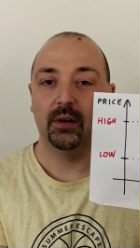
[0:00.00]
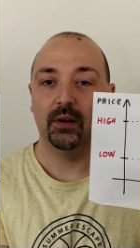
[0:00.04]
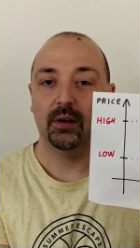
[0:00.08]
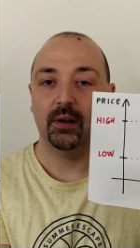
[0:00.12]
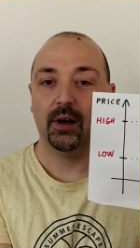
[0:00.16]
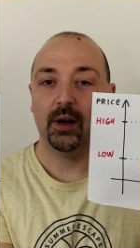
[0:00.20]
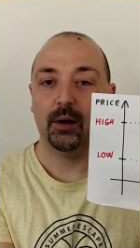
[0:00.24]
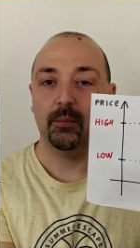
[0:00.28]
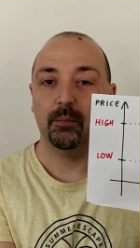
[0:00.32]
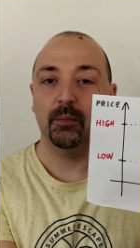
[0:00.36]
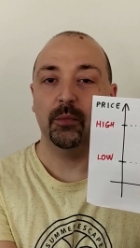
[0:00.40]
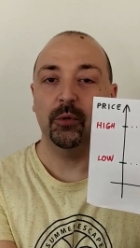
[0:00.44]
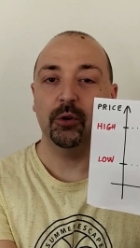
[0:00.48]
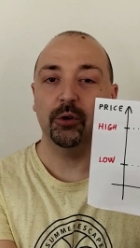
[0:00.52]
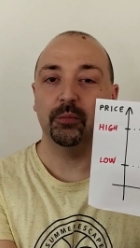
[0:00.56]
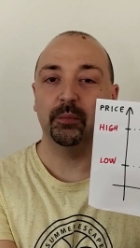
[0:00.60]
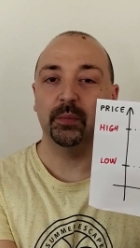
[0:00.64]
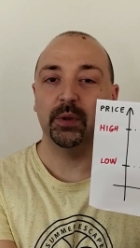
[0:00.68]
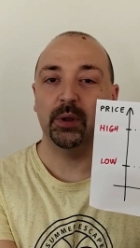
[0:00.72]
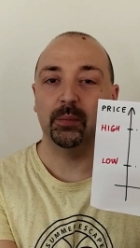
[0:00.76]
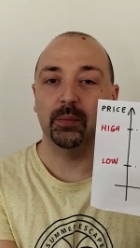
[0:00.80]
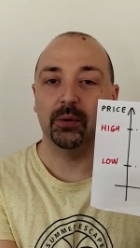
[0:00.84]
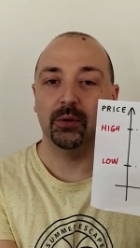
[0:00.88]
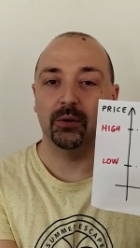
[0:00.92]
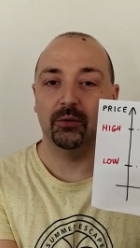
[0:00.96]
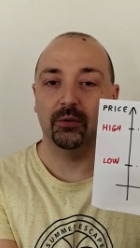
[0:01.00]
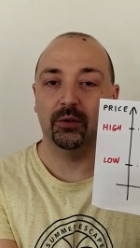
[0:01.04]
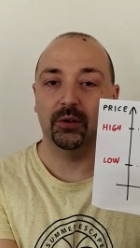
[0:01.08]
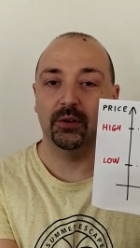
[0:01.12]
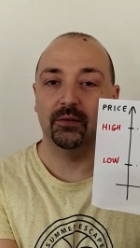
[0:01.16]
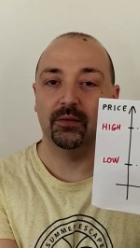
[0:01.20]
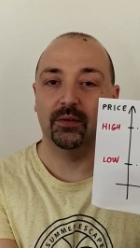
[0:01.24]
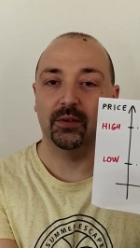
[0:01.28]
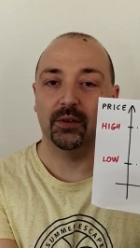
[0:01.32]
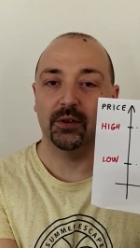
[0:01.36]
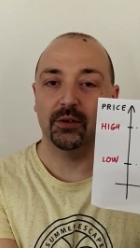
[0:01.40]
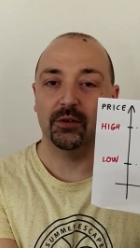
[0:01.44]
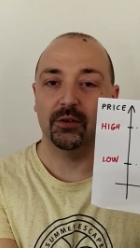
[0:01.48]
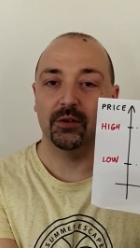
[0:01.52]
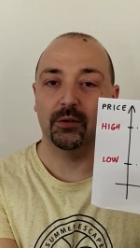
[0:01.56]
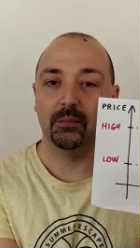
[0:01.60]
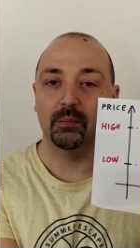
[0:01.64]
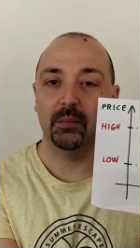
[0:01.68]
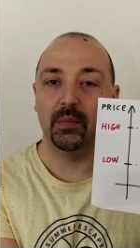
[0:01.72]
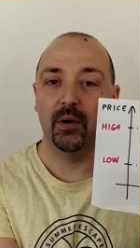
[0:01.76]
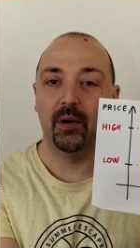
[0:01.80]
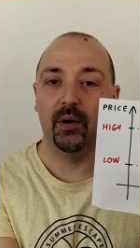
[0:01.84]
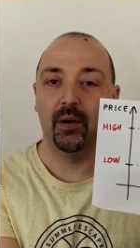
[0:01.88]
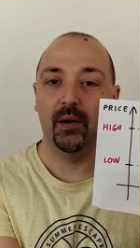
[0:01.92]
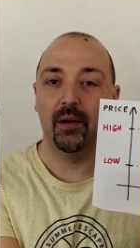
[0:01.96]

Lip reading: There are more people looking for a job.